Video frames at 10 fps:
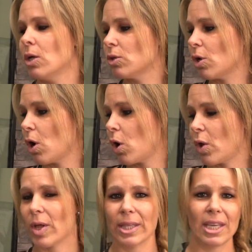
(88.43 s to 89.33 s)
So
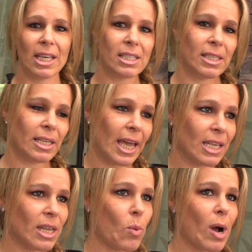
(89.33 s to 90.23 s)
this is
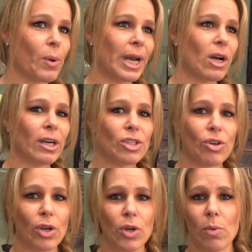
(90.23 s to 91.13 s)
the one what I'm gonna show
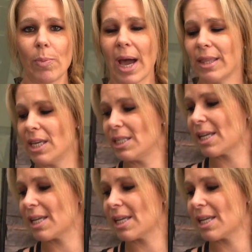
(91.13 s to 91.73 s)
you, but this